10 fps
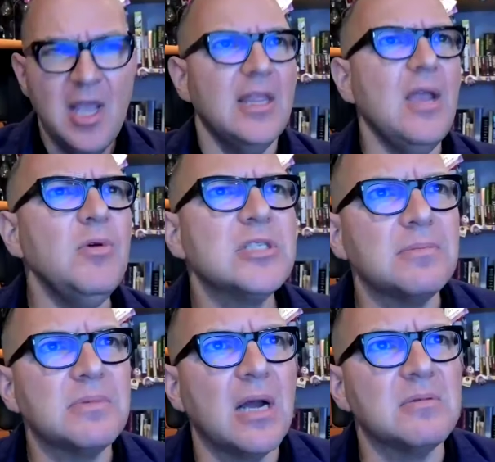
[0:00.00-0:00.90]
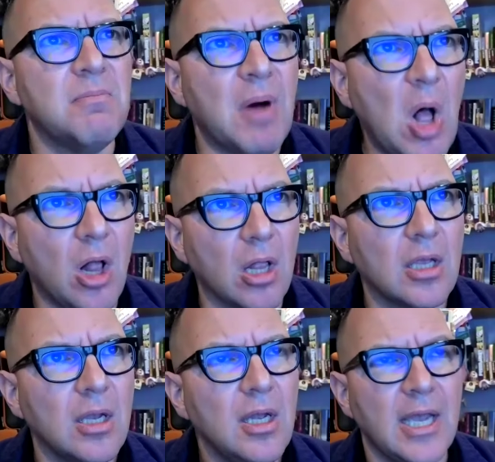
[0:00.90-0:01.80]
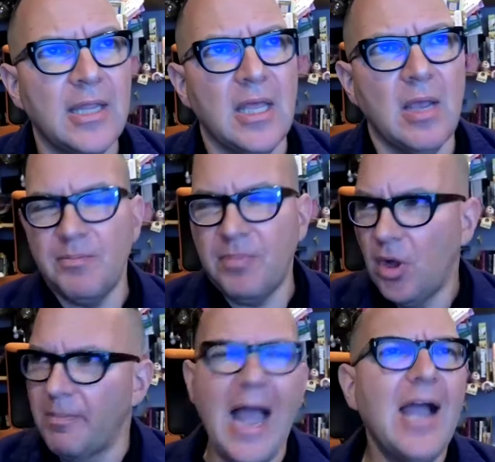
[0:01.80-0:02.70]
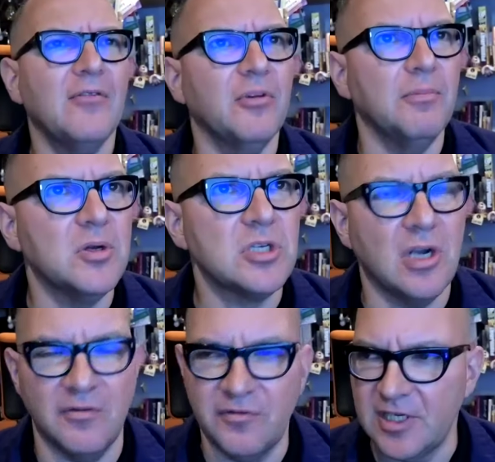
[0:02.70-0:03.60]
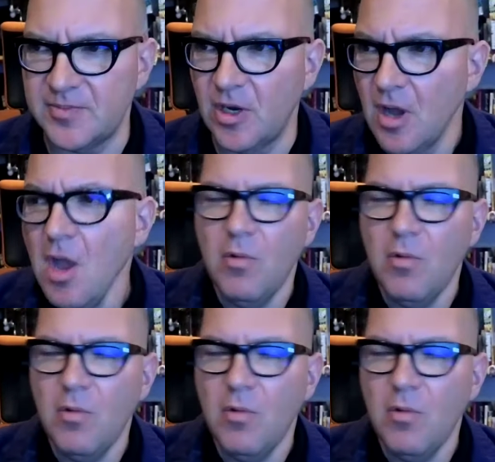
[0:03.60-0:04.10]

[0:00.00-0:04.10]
they would sometimes balk and they would pull back from posting on Facebook.